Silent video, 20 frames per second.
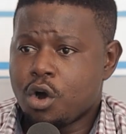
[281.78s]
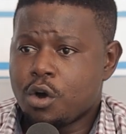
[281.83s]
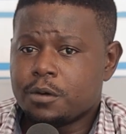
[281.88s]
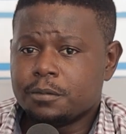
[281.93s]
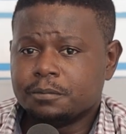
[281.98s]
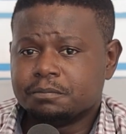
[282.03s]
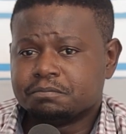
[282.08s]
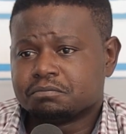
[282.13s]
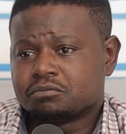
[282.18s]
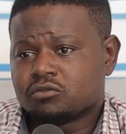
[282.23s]

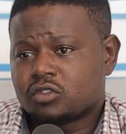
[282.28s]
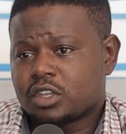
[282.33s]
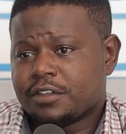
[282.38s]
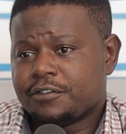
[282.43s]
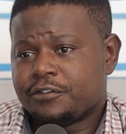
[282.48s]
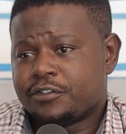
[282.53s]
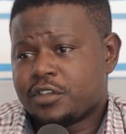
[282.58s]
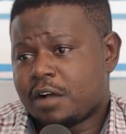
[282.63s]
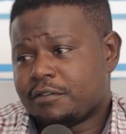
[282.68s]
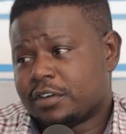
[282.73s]
Or
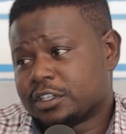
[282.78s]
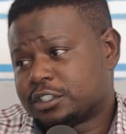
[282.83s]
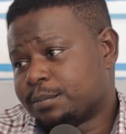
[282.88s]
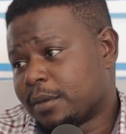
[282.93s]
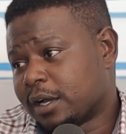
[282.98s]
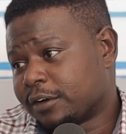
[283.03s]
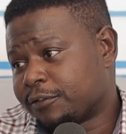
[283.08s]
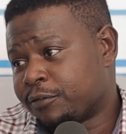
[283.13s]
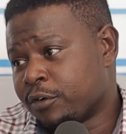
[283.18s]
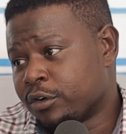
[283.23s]
if you have a
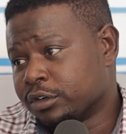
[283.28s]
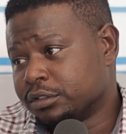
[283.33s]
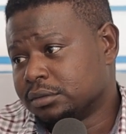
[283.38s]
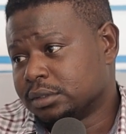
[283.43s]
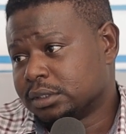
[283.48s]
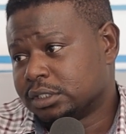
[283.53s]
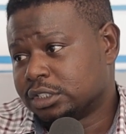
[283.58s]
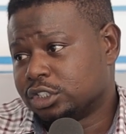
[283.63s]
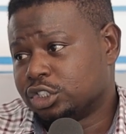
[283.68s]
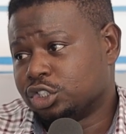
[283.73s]
smartphone,
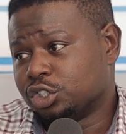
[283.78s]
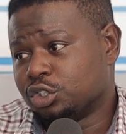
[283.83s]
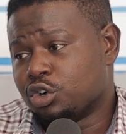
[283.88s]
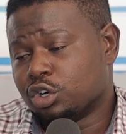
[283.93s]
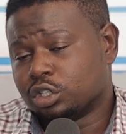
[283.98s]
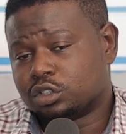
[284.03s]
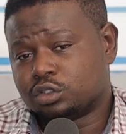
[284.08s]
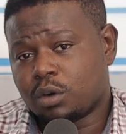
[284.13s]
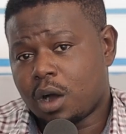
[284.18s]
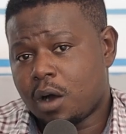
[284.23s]
you
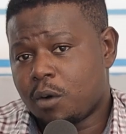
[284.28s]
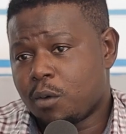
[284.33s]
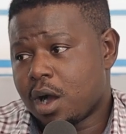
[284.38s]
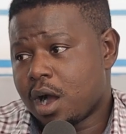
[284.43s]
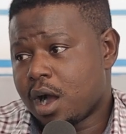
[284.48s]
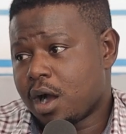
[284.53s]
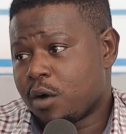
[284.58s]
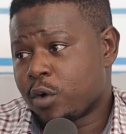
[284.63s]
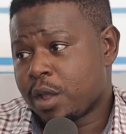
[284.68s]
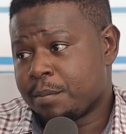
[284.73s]
go to
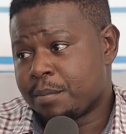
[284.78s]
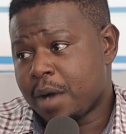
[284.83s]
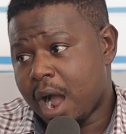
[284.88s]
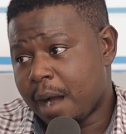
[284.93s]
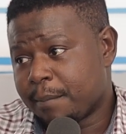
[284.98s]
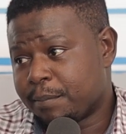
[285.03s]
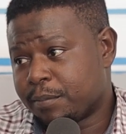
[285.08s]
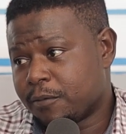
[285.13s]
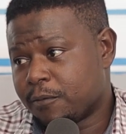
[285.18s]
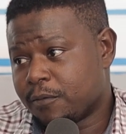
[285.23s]
our web
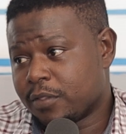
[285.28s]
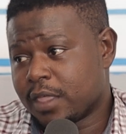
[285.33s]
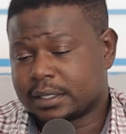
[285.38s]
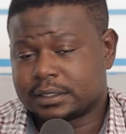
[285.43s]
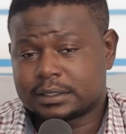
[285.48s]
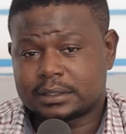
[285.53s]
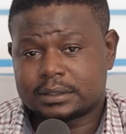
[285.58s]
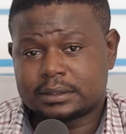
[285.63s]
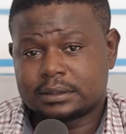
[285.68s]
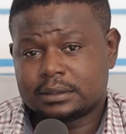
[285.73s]
app,
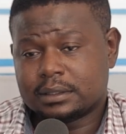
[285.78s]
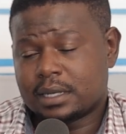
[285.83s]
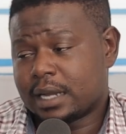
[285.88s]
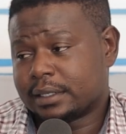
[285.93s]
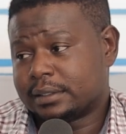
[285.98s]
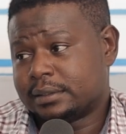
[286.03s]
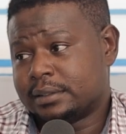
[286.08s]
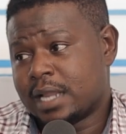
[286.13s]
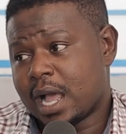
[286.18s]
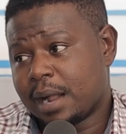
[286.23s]
that's
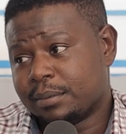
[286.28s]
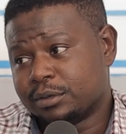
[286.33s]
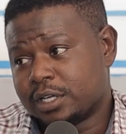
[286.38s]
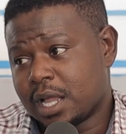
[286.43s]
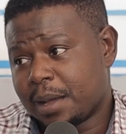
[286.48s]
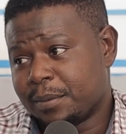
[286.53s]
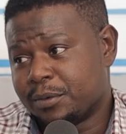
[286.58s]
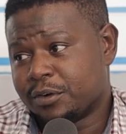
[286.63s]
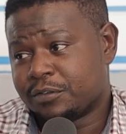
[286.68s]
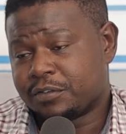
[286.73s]
at
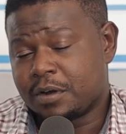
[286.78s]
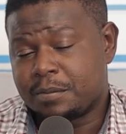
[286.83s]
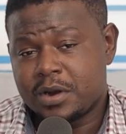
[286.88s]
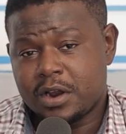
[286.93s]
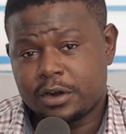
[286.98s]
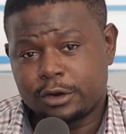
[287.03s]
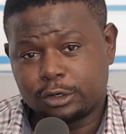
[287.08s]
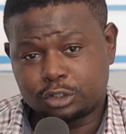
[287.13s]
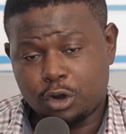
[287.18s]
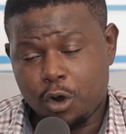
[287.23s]

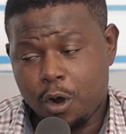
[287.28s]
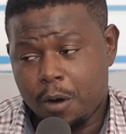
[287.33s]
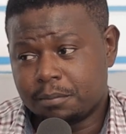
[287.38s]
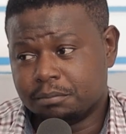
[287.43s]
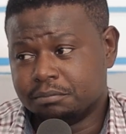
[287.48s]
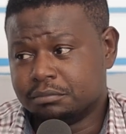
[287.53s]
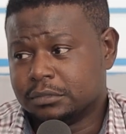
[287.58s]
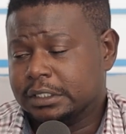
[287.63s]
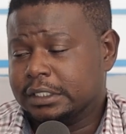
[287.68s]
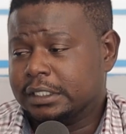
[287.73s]

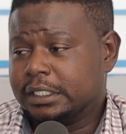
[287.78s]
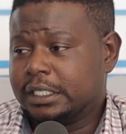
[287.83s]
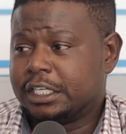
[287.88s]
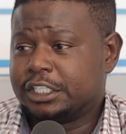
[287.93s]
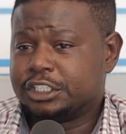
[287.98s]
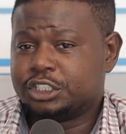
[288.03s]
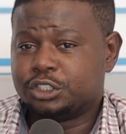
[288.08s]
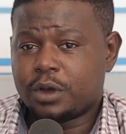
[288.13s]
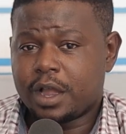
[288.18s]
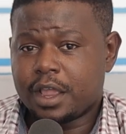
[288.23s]
www.famunera.com,
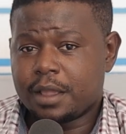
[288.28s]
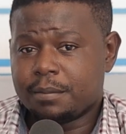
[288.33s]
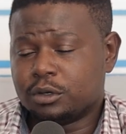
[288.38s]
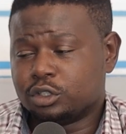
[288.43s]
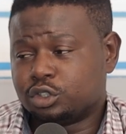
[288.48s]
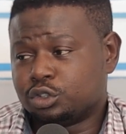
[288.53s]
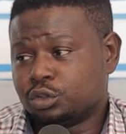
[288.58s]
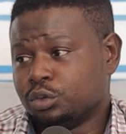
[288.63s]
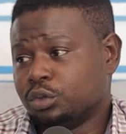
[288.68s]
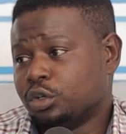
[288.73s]
and you are
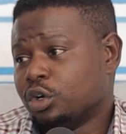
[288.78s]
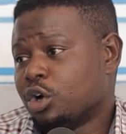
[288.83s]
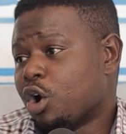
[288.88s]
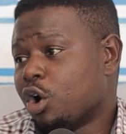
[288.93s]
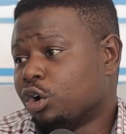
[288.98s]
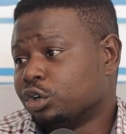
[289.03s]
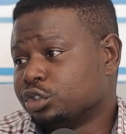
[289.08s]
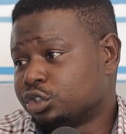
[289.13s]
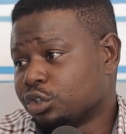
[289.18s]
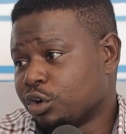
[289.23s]
able to
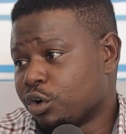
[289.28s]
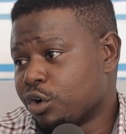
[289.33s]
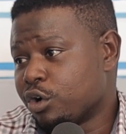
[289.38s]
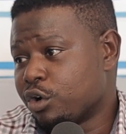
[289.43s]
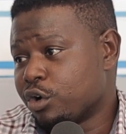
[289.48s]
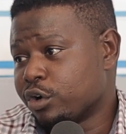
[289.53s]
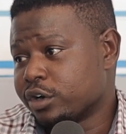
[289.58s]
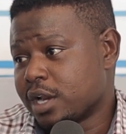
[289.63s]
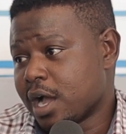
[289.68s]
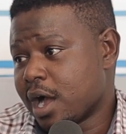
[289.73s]
also
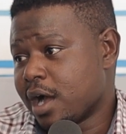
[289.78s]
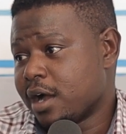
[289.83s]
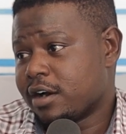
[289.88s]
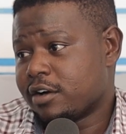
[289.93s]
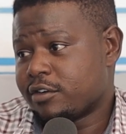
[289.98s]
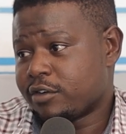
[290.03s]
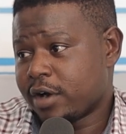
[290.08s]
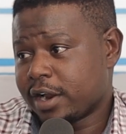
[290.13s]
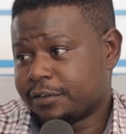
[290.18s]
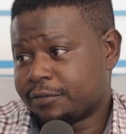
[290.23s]
order
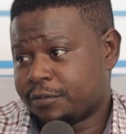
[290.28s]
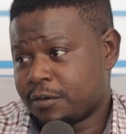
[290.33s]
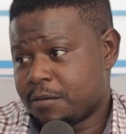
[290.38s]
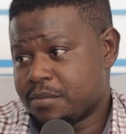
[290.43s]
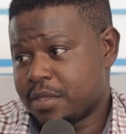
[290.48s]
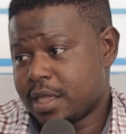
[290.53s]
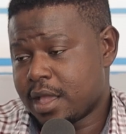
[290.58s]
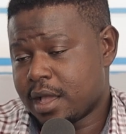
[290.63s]
right from